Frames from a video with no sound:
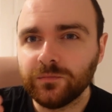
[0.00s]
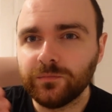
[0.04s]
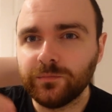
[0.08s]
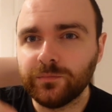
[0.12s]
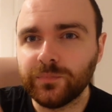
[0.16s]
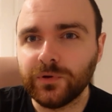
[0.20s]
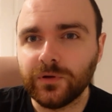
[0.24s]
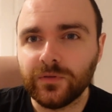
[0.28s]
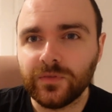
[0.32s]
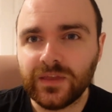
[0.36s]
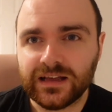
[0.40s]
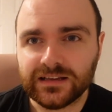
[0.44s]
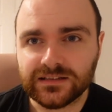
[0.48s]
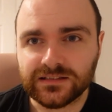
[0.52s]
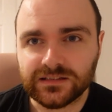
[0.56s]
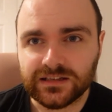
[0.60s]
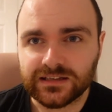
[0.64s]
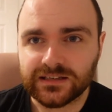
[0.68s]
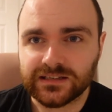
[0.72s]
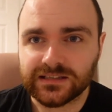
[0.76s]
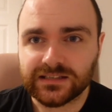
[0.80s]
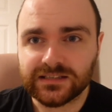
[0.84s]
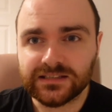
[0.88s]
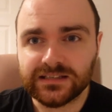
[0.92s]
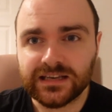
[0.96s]
But that's
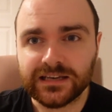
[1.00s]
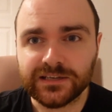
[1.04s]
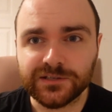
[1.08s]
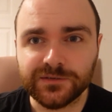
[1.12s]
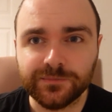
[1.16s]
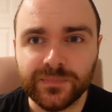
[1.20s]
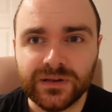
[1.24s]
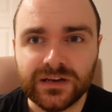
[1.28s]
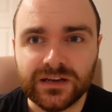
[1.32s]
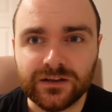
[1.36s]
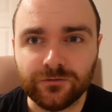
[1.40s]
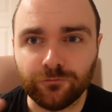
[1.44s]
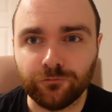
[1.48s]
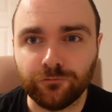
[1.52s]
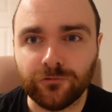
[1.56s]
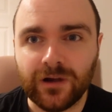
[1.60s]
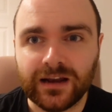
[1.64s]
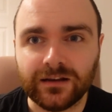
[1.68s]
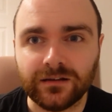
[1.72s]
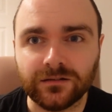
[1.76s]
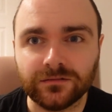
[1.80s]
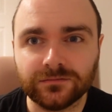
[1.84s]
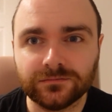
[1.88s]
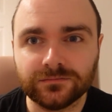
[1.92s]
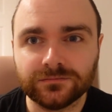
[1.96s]
like a six minute
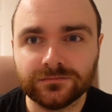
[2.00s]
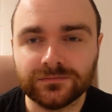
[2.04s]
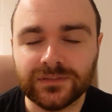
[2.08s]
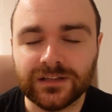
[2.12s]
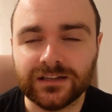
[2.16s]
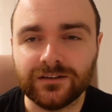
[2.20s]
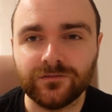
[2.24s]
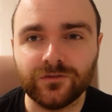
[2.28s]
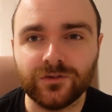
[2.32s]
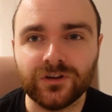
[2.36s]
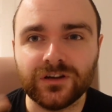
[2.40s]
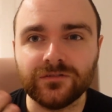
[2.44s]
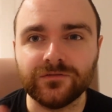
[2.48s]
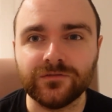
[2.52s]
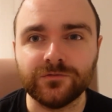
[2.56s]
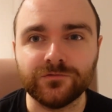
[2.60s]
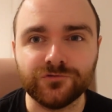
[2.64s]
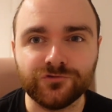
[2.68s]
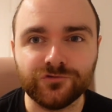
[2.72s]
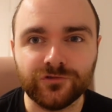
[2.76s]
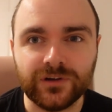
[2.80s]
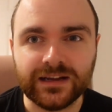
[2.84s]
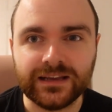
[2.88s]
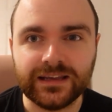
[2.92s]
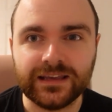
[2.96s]
rant. I've not even
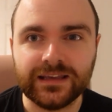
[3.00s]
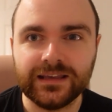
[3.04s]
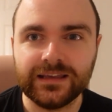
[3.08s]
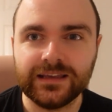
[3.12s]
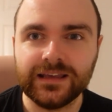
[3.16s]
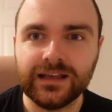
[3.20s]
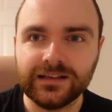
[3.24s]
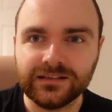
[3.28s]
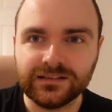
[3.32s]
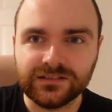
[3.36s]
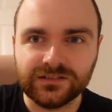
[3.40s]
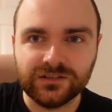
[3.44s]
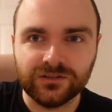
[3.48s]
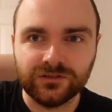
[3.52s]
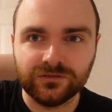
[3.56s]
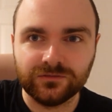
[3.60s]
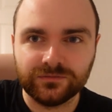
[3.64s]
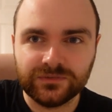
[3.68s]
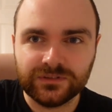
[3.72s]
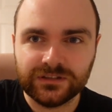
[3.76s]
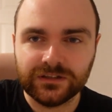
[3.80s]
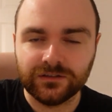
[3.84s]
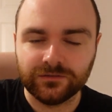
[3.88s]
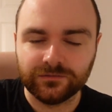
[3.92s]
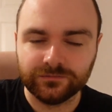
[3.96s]
drank it yet. So,
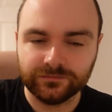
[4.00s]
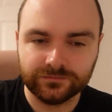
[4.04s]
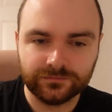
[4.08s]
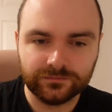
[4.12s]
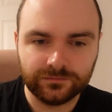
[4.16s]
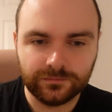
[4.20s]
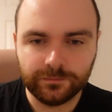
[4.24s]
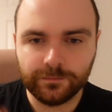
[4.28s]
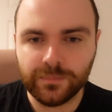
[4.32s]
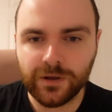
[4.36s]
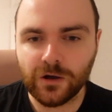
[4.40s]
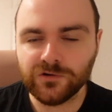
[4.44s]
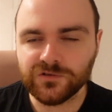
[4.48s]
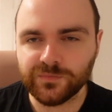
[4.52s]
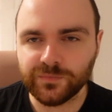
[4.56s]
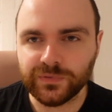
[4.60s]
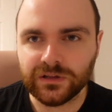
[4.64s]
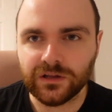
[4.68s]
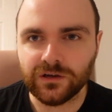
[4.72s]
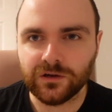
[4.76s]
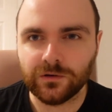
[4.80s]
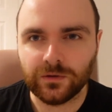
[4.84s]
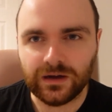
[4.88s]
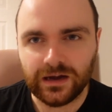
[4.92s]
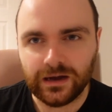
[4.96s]
you know, post
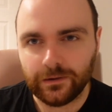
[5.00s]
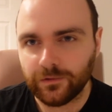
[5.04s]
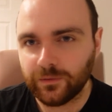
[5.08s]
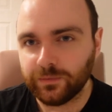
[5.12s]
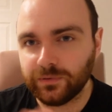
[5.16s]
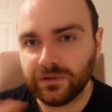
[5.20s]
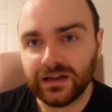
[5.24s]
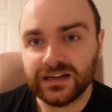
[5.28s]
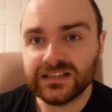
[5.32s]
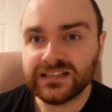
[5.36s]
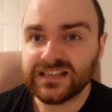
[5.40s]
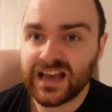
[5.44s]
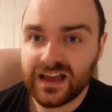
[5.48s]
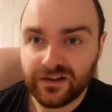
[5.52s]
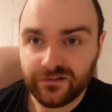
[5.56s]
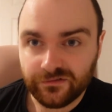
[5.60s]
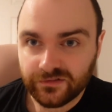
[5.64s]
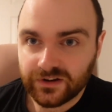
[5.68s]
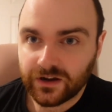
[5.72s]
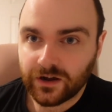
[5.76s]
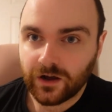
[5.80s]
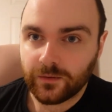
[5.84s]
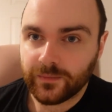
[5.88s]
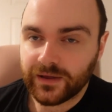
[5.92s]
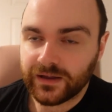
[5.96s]
below. I reply to
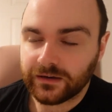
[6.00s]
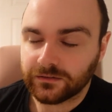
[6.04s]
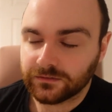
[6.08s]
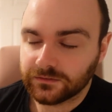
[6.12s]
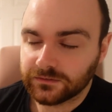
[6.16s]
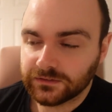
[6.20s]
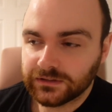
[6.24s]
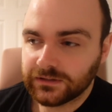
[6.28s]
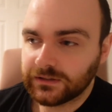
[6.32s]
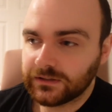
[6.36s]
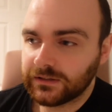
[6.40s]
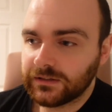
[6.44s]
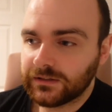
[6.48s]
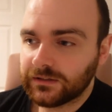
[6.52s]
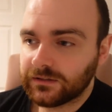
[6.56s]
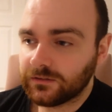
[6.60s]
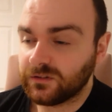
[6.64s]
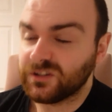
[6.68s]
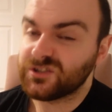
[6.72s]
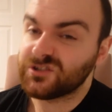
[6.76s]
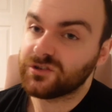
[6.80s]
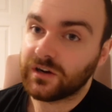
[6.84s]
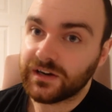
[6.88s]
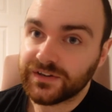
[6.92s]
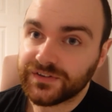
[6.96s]
every comment, or
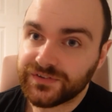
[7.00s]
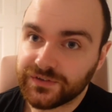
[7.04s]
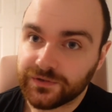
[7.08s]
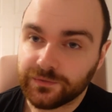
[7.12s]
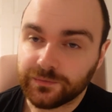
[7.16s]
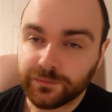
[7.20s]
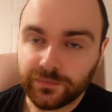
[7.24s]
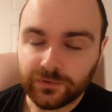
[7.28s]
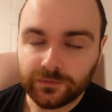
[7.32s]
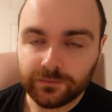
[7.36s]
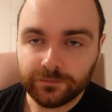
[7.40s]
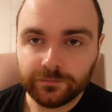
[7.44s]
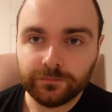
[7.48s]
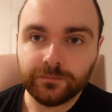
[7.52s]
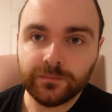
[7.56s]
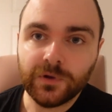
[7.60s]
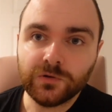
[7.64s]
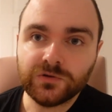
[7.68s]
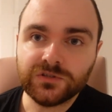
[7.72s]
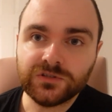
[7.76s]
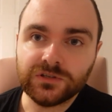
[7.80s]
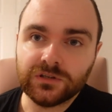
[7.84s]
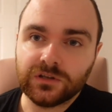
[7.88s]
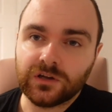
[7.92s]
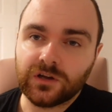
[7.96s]
I try to, but
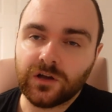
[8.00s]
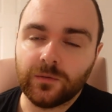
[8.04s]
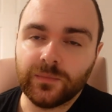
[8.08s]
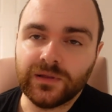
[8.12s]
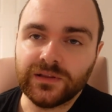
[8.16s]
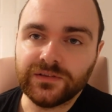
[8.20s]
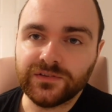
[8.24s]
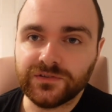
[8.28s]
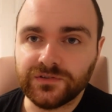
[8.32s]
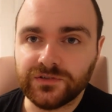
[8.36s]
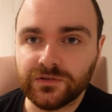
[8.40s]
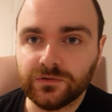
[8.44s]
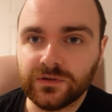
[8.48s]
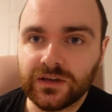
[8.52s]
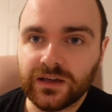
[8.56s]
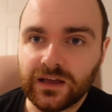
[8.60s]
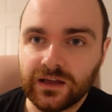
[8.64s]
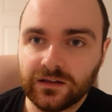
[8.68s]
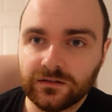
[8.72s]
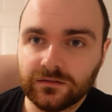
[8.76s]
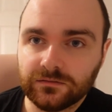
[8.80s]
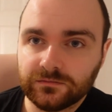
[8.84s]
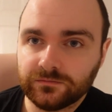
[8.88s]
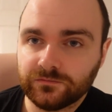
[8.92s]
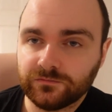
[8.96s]
most of the comments do get
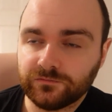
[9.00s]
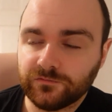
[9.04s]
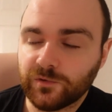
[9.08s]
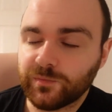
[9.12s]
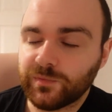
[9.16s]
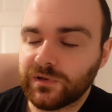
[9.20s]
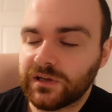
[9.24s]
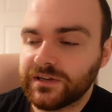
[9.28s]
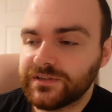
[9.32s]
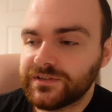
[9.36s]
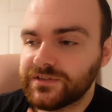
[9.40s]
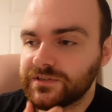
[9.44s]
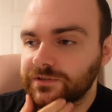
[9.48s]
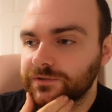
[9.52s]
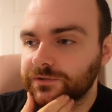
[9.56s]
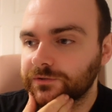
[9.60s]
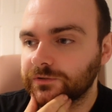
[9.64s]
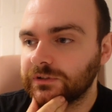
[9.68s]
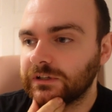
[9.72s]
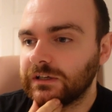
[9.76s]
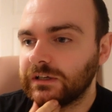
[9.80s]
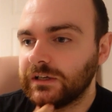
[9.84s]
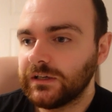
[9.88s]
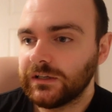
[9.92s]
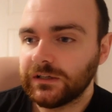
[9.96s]
replied to.
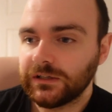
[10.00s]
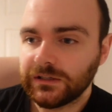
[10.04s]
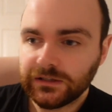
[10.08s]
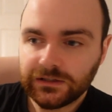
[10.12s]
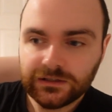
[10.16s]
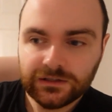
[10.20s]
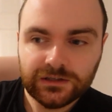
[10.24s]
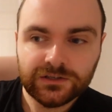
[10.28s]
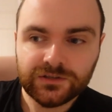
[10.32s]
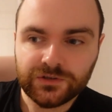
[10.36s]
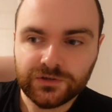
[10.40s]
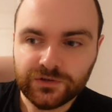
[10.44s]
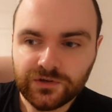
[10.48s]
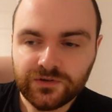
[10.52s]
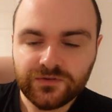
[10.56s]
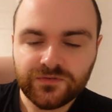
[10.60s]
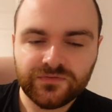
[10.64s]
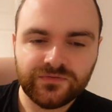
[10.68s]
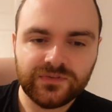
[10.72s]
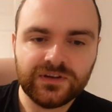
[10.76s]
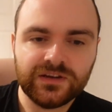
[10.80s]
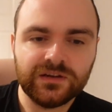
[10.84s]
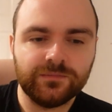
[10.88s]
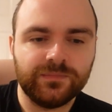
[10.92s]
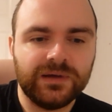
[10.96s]
So do
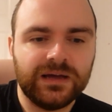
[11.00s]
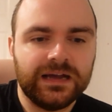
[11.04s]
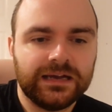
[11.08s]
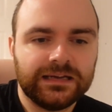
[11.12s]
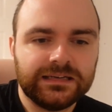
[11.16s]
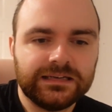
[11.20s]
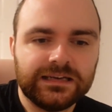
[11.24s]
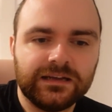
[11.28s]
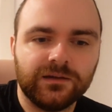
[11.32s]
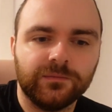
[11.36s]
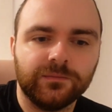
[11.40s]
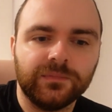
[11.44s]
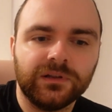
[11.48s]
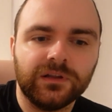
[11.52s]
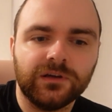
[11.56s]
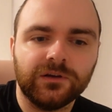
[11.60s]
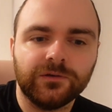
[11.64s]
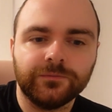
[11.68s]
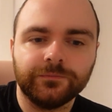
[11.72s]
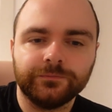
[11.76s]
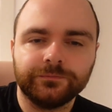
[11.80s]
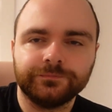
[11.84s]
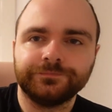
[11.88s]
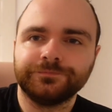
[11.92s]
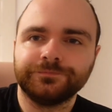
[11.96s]
feedback down below.